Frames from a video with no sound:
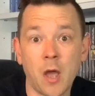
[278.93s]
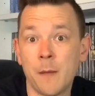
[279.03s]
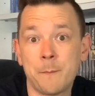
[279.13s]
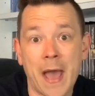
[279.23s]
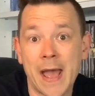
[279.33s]

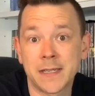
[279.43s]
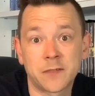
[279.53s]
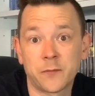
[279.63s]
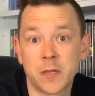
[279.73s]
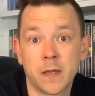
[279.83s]

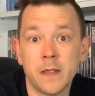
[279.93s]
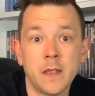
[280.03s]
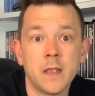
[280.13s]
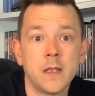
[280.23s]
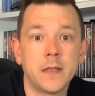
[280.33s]
pads for the
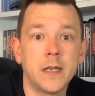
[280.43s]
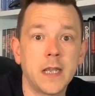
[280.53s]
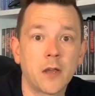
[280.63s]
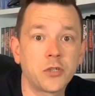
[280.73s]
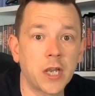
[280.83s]

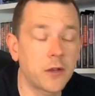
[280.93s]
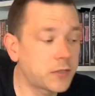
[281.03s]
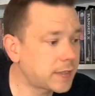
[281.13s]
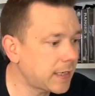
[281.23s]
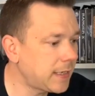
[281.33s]
Neo Geo
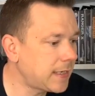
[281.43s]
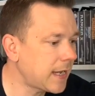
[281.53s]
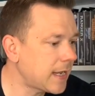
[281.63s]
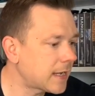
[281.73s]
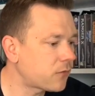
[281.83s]

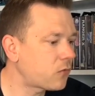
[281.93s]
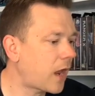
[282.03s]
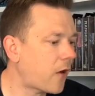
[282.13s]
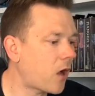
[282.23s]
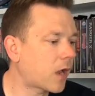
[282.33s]
CD and all
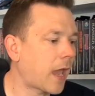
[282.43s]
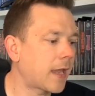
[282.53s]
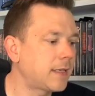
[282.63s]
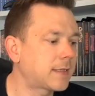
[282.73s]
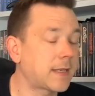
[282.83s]
their
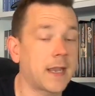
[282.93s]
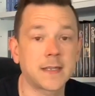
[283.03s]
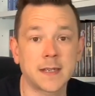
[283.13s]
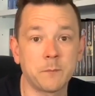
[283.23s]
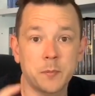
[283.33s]
arcade
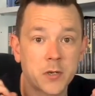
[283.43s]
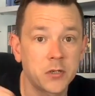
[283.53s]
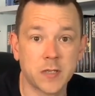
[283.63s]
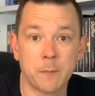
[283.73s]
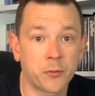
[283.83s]
sticks, and
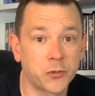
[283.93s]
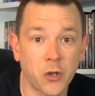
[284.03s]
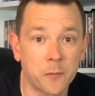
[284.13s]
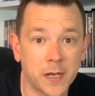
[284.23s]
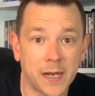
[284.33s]
because they're
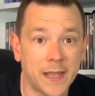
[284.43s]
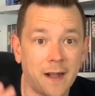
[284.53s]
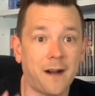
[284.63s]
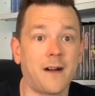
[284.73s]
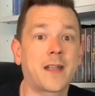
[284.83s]

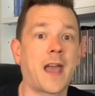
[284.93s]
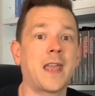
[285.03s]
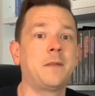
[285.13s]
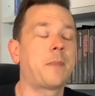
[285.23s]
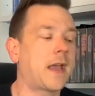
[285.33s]
predominantly
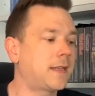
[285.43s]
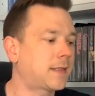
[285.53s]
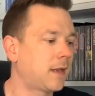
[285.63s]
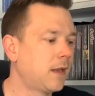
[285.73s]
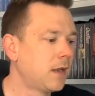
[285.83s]
arcade
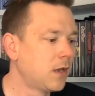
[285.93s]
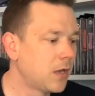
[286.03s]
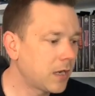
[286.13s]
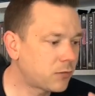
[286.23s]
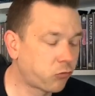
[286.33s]
based,
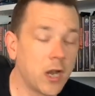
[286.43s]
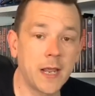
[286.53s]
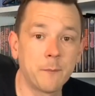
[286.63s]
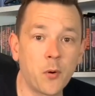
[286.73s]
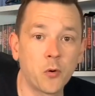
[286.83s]
it's
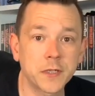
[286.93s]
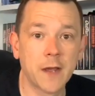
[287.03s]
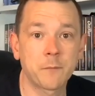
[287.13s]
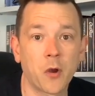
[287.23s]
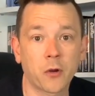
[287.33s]
really important to
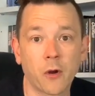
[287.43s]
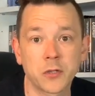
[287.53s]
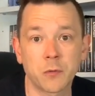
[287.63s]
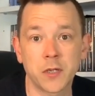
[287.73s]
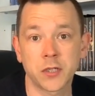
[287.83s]
have micro
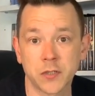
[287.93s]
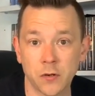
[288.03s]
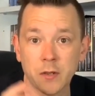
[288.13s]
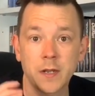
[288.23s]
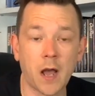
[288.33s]
switches.
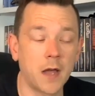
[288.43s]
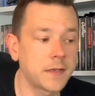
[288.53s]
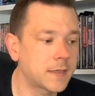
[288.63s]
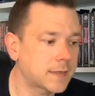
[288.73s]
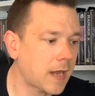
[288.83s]
And I can
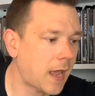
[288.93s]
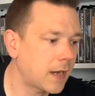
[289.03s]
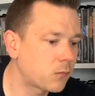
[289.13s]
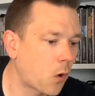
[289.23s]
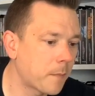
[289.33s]

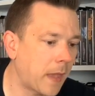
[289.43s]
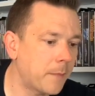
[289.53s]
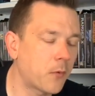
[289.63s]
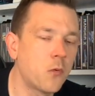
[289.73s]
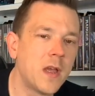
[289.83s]
understand why
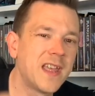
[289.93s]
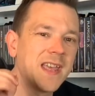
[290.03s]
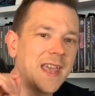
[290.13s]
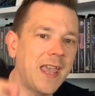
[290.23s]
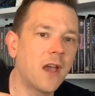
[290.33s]
people
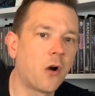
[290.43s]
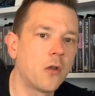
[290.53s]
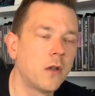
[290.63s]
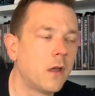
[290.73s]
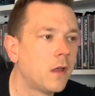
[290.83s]
hit
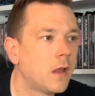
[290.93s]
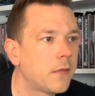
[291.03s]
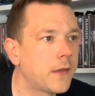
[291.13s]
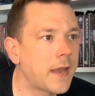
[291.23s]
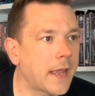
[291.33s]
on
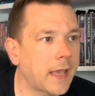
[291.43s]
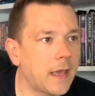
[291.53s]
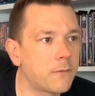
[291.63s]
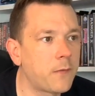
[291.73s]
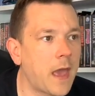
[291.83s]
the
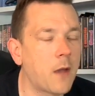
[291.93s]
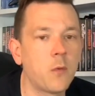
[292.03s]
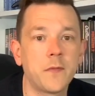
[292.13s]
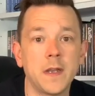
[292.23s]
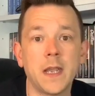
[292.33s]
negative there
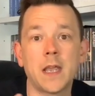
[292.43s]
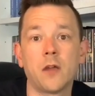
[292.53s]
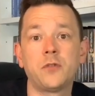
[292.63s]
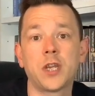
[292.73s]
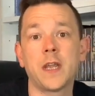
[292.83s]
with the
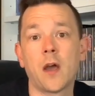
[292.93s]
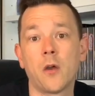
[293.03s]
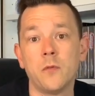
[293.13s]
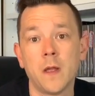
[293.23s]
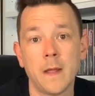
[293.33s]
Neo
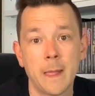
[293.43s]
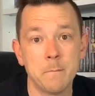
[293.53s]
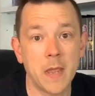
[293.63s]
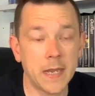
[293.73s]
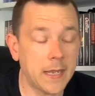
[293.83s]
Geo
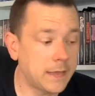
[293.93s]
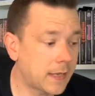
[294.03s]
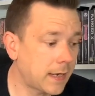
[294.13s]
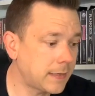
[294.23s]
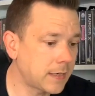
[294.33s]
Mini,
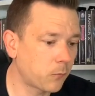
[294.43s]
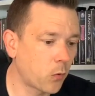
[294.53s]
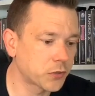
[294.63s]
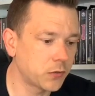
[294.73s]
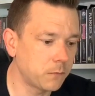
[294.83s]
that it
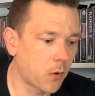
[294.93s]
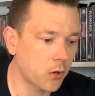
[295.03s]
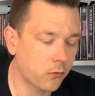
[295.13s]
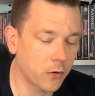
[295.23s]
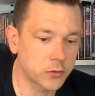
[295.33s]
wasn't
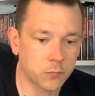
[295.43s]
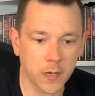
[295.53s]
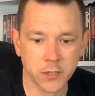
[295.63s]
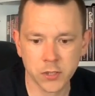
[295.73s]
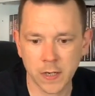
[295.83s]
micro
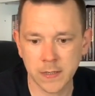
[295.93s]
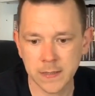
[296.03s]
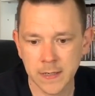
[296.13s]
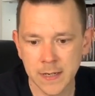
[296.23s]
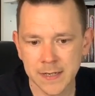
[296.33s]
switched.
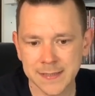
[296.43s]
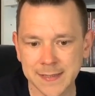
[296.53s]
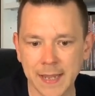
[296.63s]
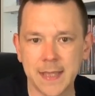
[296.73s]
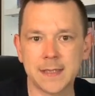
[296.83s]
And
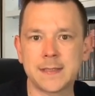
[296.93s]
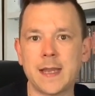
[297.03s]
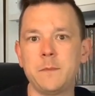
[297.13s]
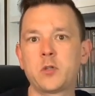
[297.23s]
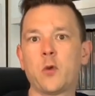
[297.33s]
Sega
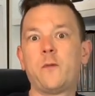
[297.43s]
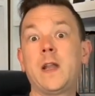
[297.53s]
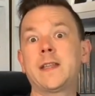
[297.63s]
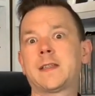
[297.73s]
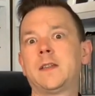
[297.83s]
seem to have
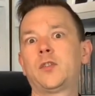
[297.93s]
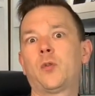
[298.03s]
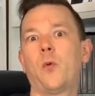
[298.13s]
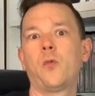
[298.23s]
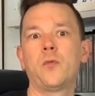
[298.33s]
listened
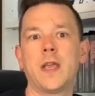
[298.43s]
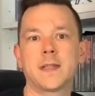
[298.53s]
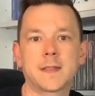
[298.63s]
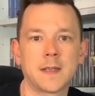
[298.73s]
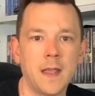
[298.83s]
to all
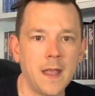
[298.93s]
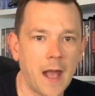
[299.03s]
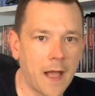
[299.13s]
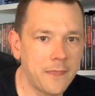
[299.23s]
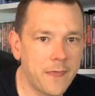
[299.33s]
this,
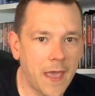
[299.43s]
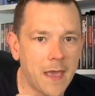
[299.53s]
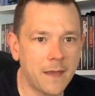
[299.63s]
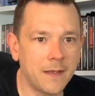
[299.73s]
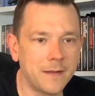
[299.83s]
and
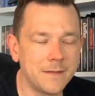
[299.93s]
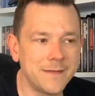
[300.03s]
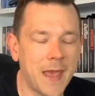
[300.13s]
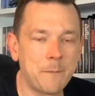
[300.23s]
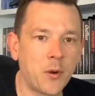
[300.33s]

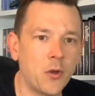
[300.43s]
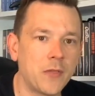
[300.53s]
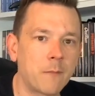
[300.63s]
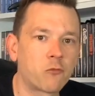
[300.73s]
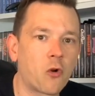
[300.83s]
they're
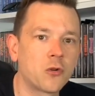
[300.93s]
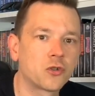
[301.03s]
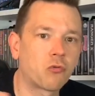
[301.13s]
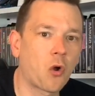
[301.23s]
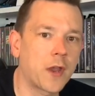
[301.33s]
putting them
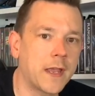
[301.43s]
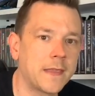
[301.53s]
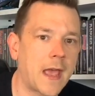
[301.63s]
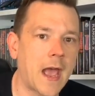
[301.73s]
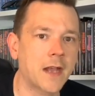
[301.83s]
wrongs right
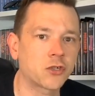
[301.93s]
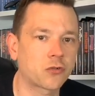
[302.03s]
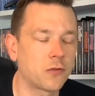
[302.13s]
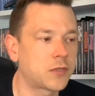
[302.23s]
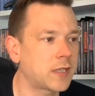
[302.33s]
in their
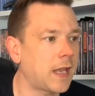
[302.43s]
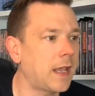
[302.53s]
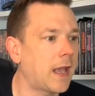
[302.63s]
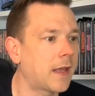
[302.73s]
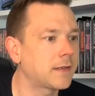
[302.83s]
Astro
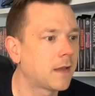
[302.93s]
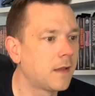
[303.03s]
City. And